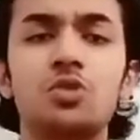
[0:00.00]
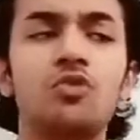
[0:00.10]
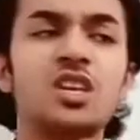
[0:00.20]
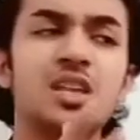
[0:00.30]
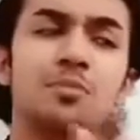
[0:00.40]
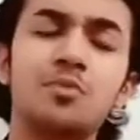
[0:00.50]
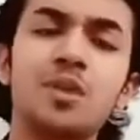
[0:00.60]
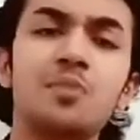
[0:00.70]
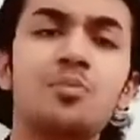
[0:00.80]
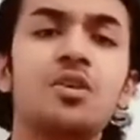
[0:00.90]
for example
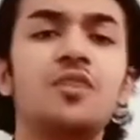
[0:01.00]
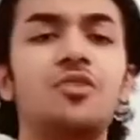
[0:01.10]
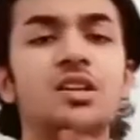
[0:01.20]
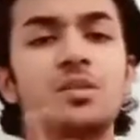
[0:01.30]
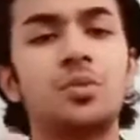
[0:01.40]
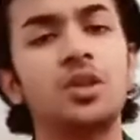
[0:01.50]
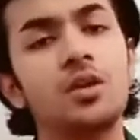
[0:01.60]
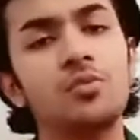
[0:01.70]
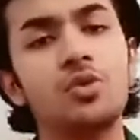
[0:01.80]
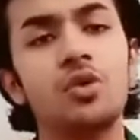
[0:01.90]
paper, for example
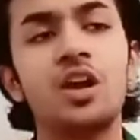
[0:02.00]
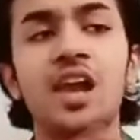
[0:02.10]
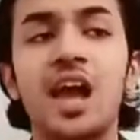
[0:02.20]
thermocol,